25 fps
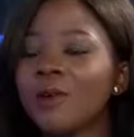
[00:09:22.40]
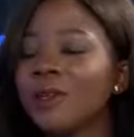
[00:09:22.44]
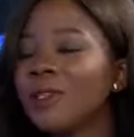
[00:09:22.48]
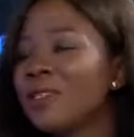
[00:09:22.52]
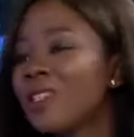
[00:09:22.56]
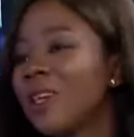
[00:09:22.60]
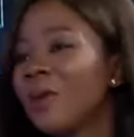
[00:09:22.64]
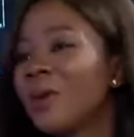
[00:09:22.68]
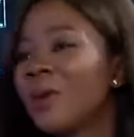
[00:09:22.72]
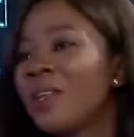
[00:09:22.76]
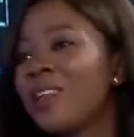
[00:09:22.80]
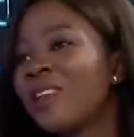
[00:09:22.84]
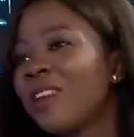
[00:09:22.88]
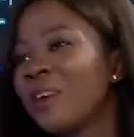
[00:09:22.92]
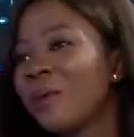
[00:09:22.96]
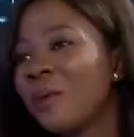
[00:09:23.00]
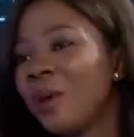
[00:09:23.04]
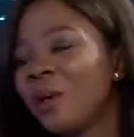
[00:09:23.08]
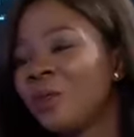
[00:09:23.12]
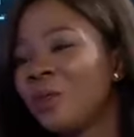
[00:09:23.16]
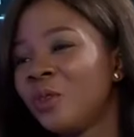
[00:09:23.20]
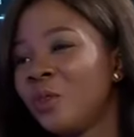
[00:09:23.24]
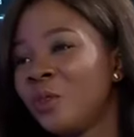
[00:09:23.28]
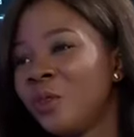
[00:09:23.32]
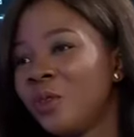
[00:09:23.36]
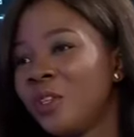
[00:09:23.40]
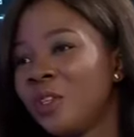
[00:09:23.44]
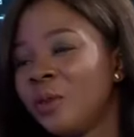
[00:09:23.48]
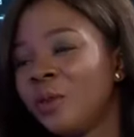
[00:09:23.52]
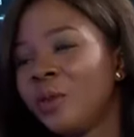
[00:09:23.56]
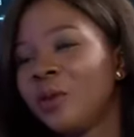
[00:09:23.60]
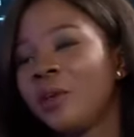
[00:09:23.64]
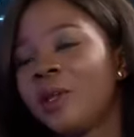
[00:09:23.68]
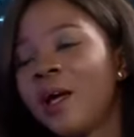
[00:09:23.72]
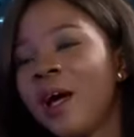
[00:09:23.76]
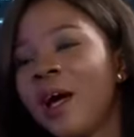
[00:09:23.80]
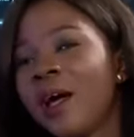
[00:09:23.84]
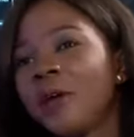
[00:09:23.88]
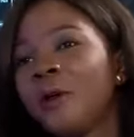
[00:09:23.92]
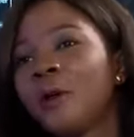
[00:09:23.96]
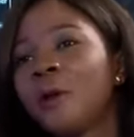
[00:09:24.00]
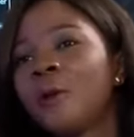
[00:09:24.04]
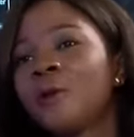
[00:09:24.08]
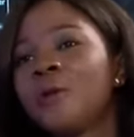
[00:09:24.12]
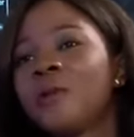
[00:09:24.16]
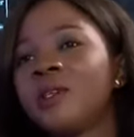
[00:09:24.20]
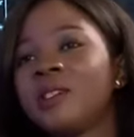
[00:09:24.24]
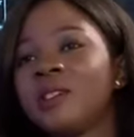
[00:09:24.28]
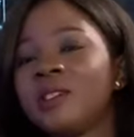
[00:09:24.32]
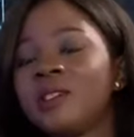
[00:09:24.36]
can start with any amount of money, but I
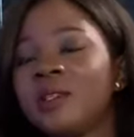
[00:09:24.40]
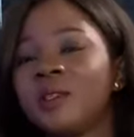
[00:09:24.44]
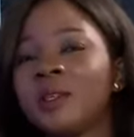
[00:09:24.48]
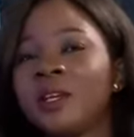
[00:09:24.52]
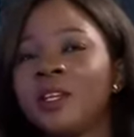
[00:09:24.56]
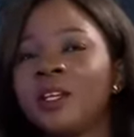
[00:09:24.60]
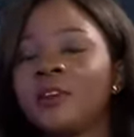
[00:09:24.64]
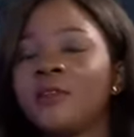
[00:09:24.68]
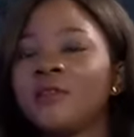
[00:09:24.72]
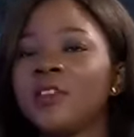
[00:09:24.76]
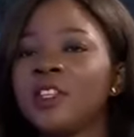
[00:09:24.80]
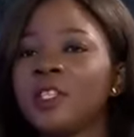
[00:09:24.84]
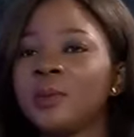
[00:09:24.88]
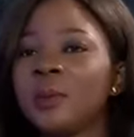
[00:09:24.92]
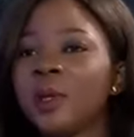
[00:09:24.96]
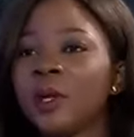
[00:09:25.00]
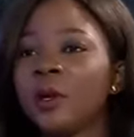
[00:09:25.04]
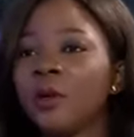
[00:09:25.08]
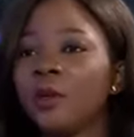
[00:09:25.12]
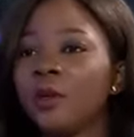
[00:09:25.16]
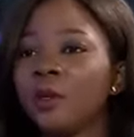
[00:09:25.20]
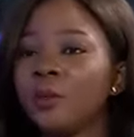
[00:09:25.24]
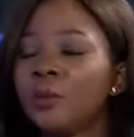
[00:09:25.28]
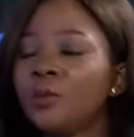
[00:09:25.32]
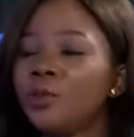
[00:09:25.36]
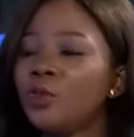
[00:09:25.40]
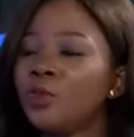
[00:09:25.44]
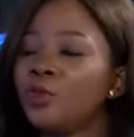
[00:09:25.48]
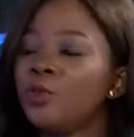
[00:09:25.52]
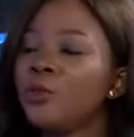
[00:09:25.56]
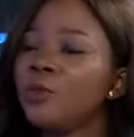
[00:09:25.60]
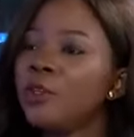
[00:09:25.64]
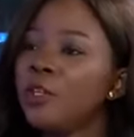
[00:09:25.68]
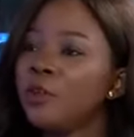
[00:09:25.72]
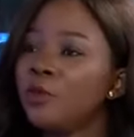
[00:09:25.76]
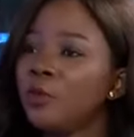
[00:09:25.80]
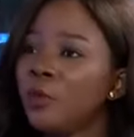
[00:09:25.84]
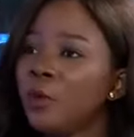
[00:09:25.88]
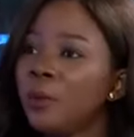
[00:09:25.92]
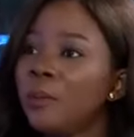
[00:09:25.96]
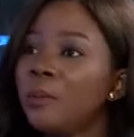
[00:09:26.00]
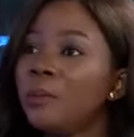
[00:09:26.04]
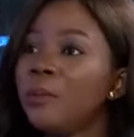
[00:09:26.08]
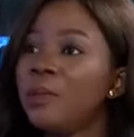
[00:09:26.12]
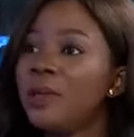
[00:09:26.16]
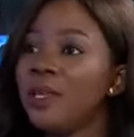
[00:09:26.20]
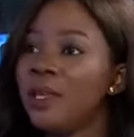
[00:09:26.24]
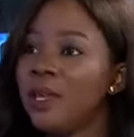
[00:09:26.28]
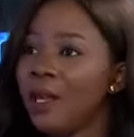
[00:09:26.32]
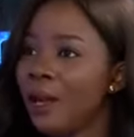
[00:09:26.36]
always say that an investment club should be for
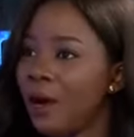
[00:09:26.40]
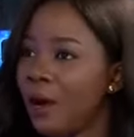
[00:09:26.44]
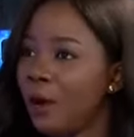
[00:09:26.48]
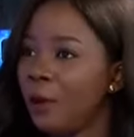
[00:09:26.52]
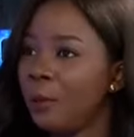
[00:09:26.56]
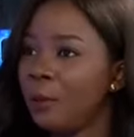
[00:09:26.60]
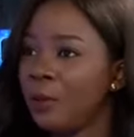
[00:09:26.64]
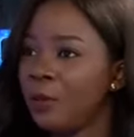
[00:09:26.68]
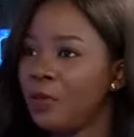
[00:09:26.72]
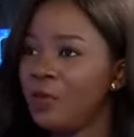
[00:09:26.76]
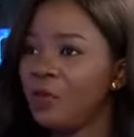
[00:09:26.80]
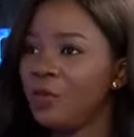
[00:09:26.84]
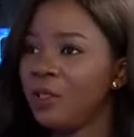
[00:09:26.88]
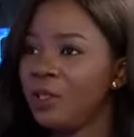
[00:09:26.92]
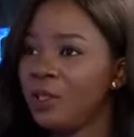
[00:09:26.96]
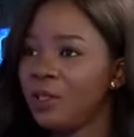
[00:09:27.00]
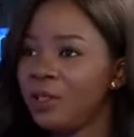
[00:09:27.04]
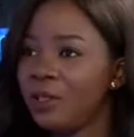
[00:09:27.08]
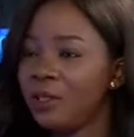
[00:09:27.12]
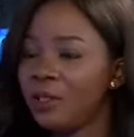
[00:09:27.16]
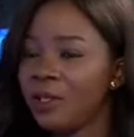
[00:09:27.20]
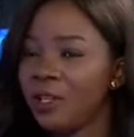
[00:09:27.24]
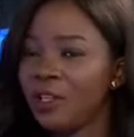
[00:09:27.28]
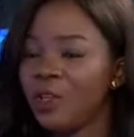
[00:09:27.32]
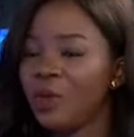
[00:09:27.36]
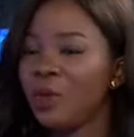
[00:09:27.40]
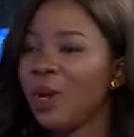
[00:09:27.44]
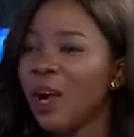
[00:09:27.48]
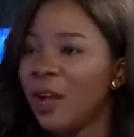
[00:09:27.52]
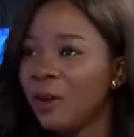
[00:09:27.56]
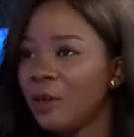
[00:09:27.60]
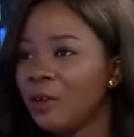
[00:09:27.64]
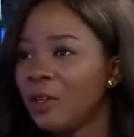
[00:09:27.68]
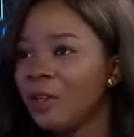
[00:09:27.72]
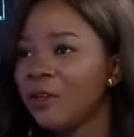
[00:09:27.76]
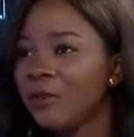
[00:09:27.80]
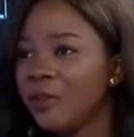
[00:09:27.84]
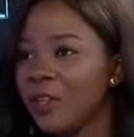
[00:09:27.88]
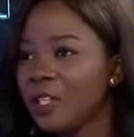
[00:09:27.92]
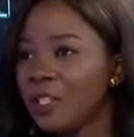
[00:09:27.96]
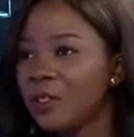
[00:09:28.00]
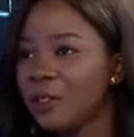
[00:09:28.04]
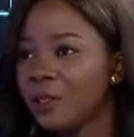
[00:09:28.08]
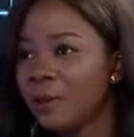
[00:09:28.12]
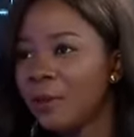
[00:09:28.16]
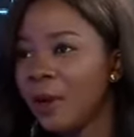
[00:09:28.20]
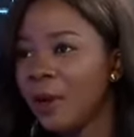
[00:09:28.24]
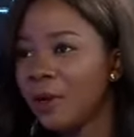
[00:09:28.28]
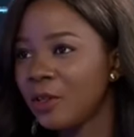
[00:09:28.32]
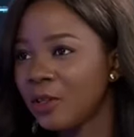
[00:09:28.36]
bigger opportunities that you cannot invest
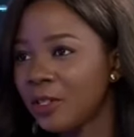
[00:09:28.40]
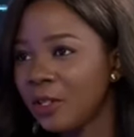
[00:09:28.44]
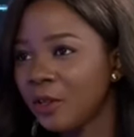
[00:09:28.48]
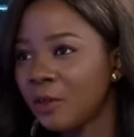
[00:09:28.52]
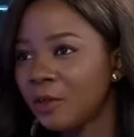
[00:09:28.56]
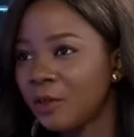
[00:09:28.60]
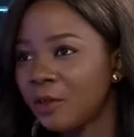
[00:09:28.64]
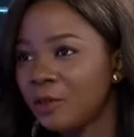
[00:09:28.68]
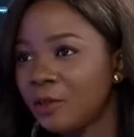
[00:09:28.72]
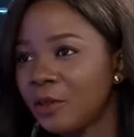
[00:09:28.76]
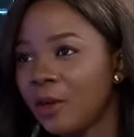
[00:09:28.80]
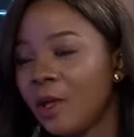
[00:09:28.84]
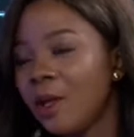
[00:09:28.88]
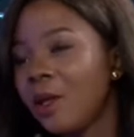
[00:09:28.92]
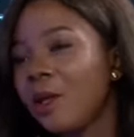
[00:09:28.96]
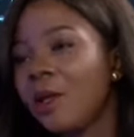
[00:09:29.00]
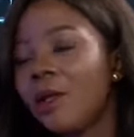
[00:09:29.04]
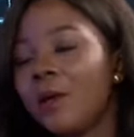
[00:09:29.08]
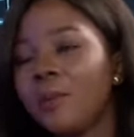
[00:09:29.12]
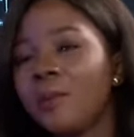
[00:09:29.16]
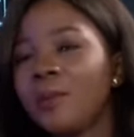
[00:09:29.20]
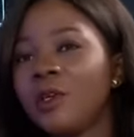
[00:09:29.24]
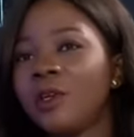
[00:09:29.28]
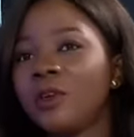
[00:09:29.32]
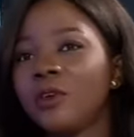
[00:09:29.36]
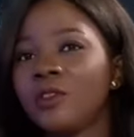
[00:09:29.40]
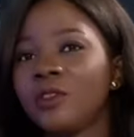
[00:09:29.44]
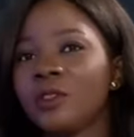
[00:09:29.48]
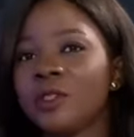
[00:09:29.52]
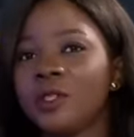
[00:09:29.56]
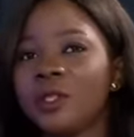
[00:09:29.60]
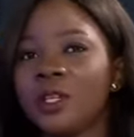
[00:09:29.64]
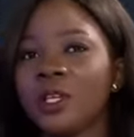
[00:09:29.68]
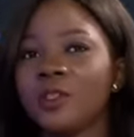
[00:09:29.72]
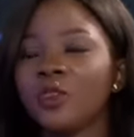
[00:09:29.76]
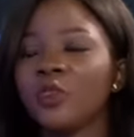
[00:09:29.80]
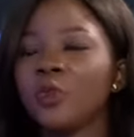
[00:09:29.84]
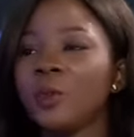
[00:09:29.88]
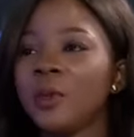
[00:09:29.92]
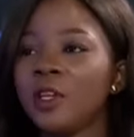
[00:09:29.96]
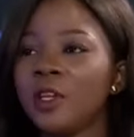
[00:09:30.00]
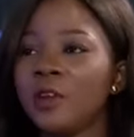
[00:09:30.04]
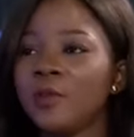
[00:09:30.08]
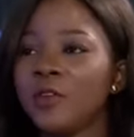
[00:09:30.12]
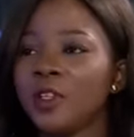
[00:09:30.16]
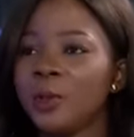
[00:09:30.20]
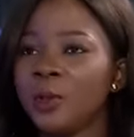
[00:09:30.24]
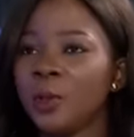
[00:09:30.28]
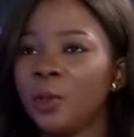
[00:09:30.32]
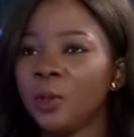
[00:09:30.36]
in by yourself. Because there are so many
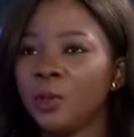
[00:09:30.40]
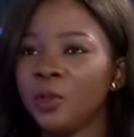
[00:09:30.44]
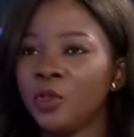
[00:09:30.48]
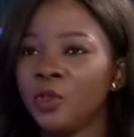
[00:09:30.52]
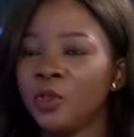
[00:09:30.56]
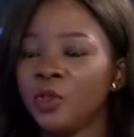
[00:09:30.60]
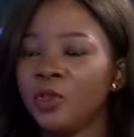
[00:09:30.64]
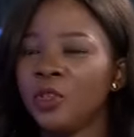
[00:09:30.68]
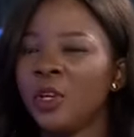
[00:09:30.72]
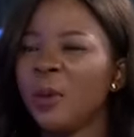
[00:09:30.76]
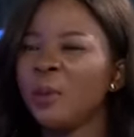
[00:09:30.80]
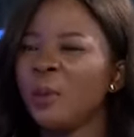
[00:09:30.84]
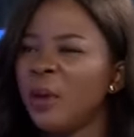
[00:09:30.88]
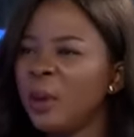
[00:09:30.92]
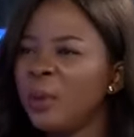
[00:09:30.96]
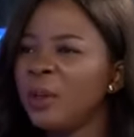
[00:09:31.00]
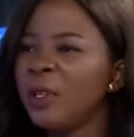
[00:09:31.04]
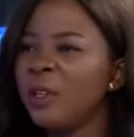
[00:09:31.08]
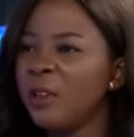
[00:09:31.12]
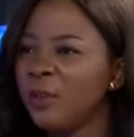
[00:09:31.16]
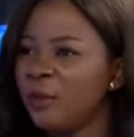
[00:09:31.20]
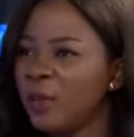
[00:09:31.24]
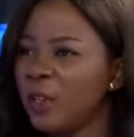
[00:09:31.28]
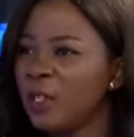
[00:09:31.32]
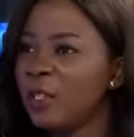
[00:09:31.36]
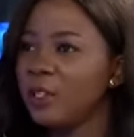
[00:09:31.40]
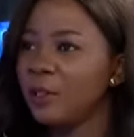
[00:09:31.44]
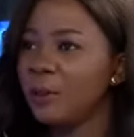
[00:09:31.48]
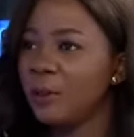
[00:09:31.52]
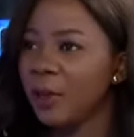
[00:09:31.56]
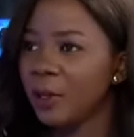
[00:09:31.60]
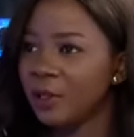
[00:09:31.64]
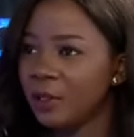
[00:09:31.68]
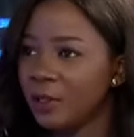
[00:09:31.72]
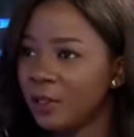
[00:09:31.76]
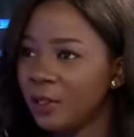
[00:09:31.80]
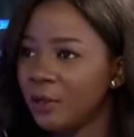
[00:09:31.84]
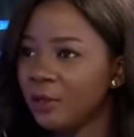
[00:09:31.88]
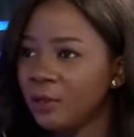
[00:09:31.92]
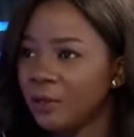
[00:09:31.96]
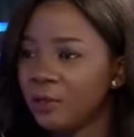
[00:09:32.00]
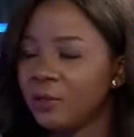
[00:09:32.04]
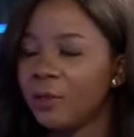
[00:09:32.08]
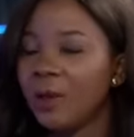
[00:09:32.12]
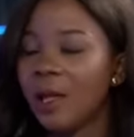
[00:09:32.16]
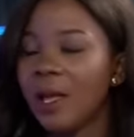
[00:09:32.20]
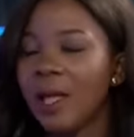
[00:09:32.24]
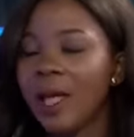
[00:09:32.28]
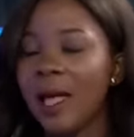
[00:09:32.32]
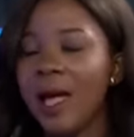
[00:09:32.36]
investment options you can probably invest in by yourself.